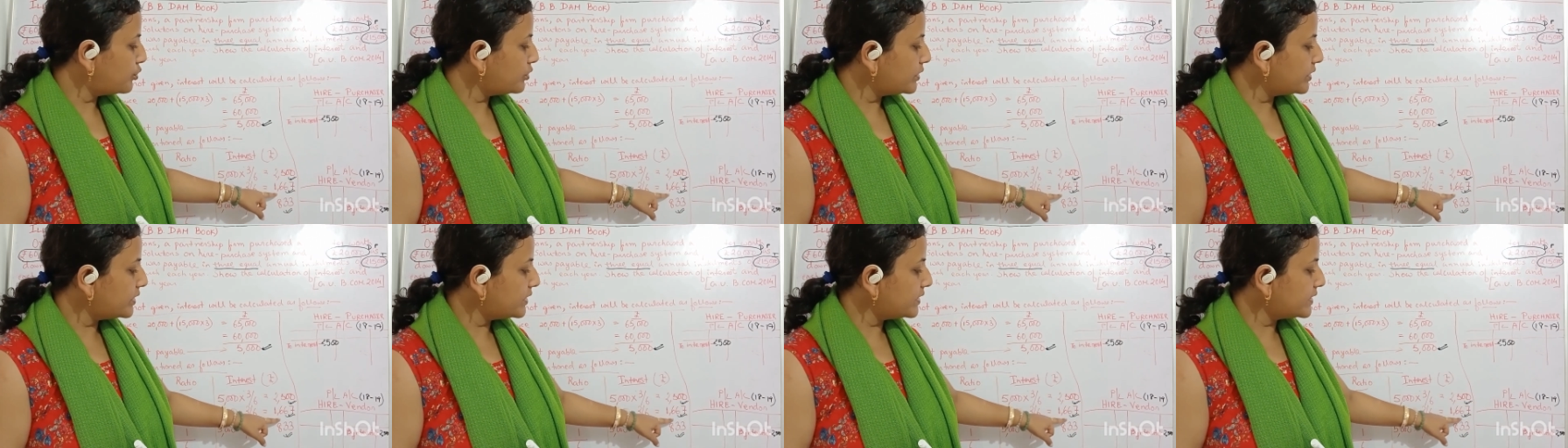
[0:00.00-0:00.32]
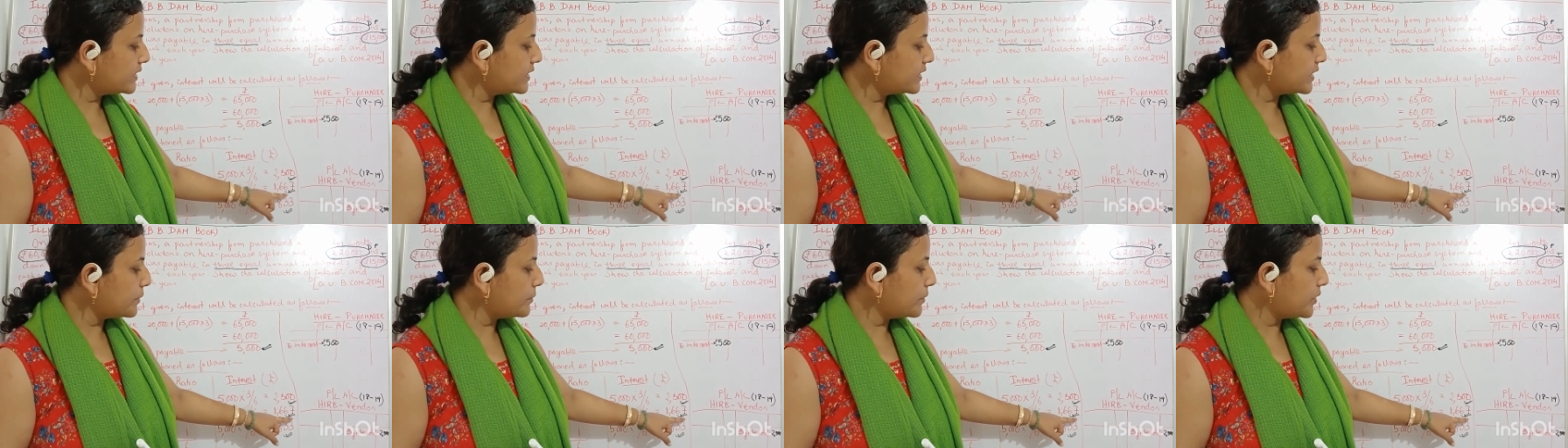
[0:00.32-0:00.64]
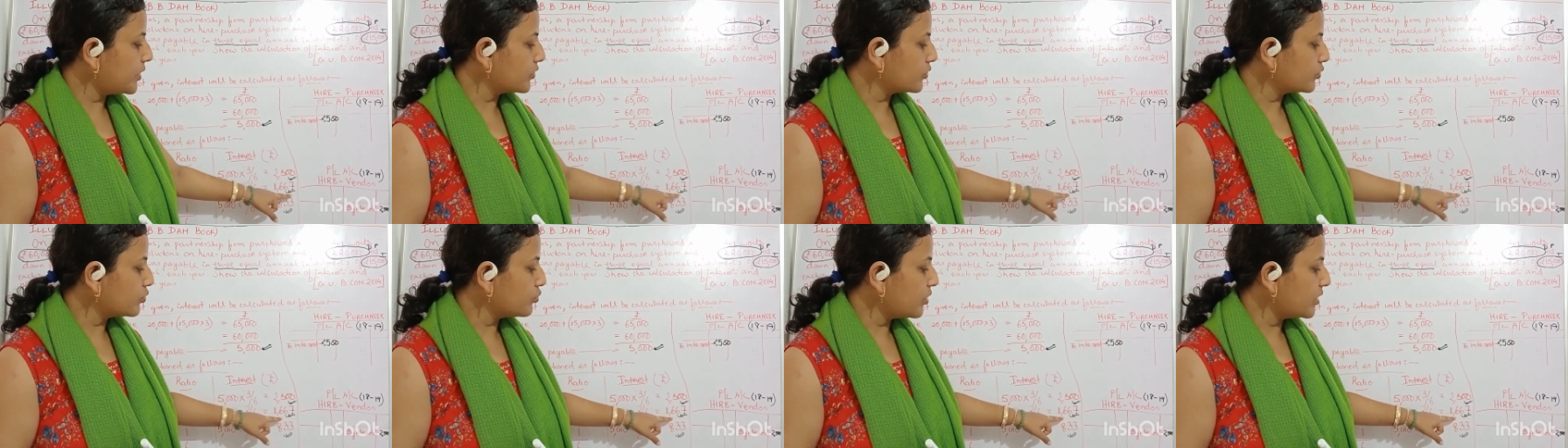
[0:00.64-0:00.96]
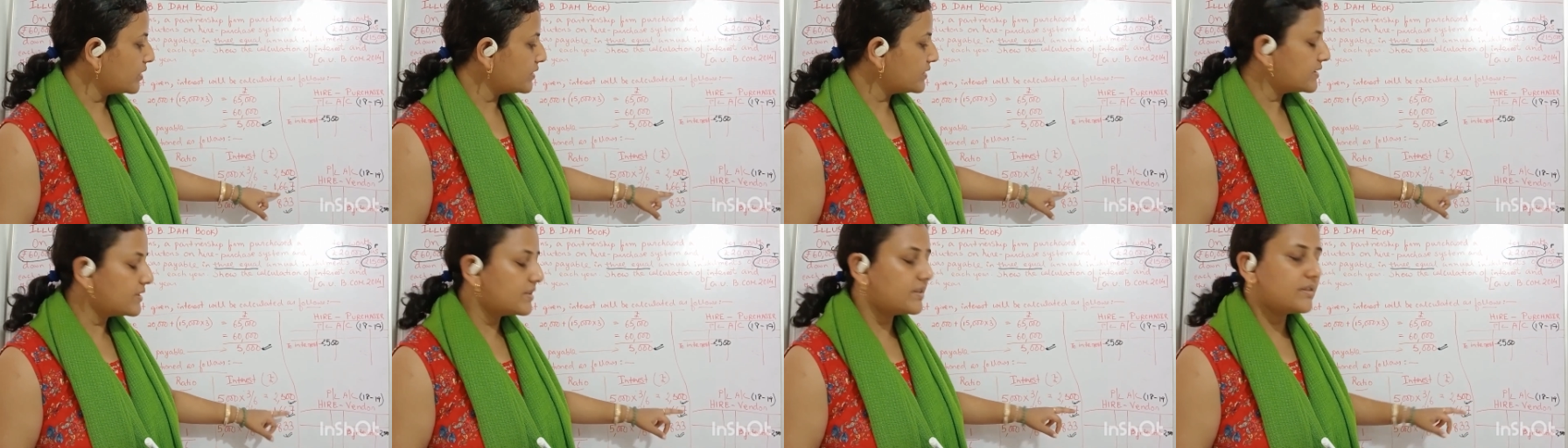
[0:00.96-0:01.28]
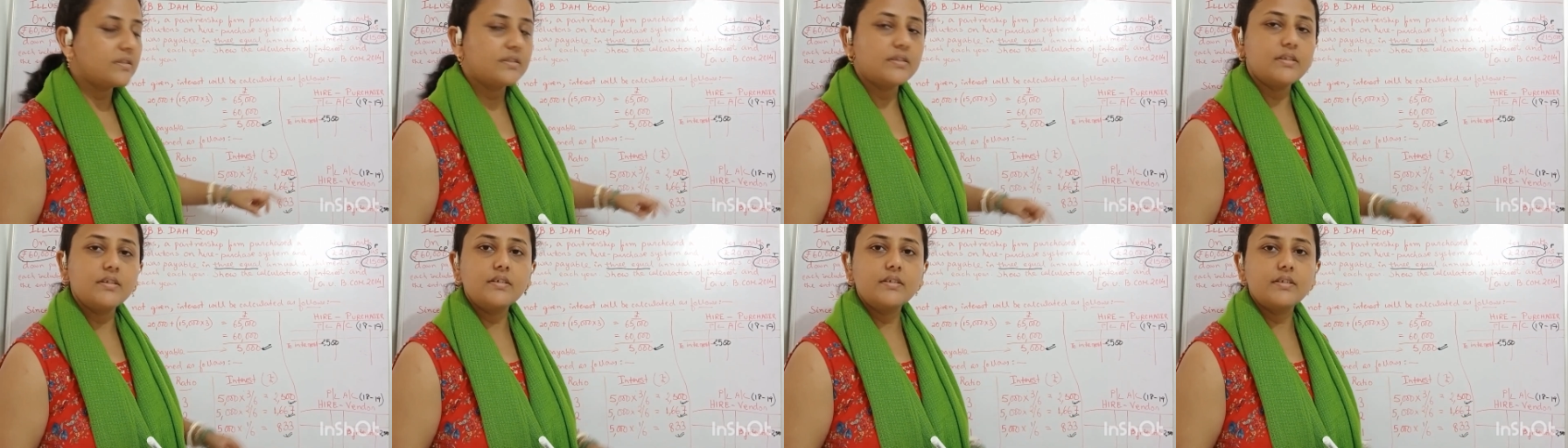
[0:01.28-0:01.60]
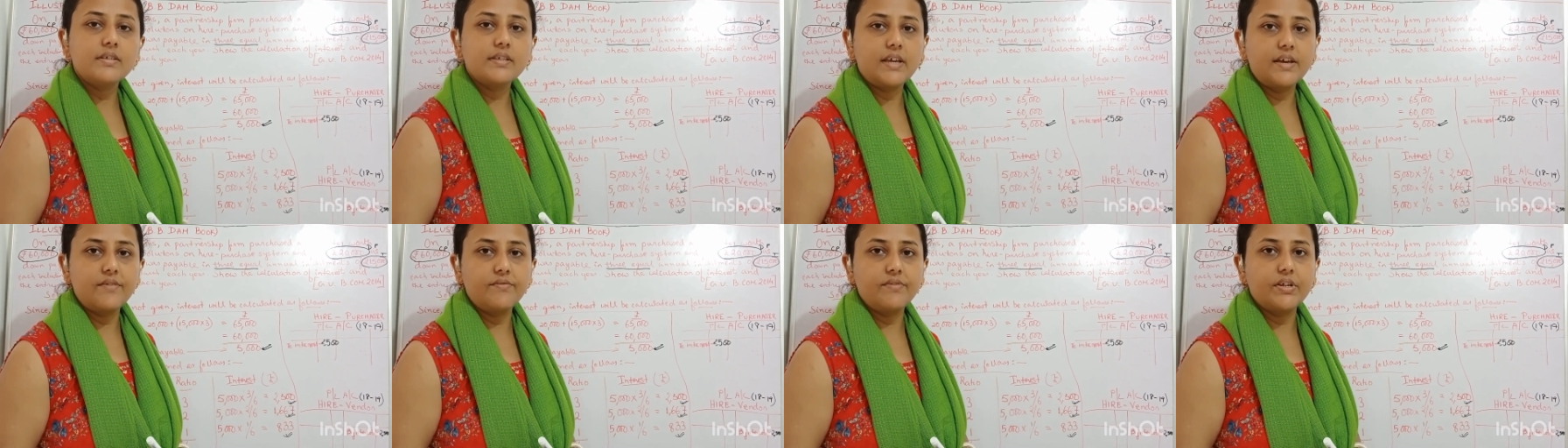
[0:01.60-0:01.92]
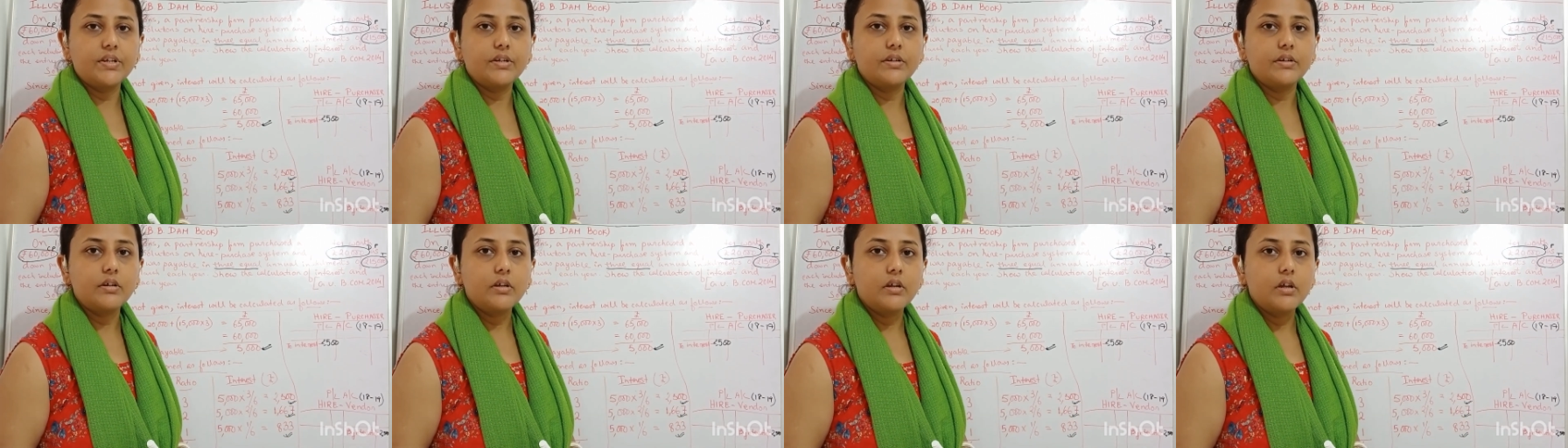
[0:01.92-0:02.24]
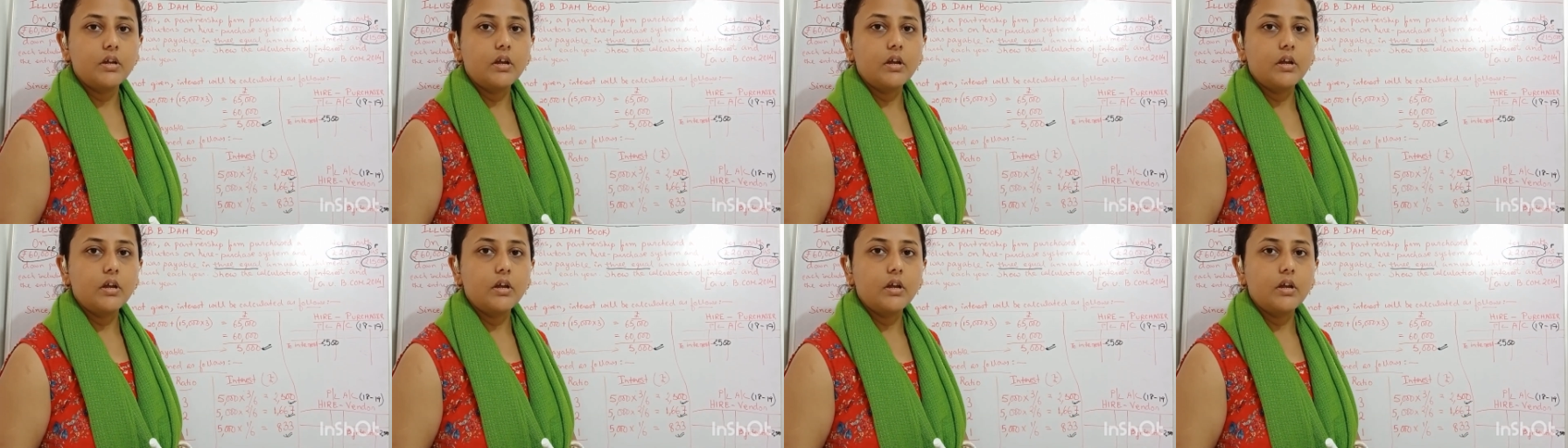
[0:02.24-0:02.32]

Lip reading: put this amount 1667.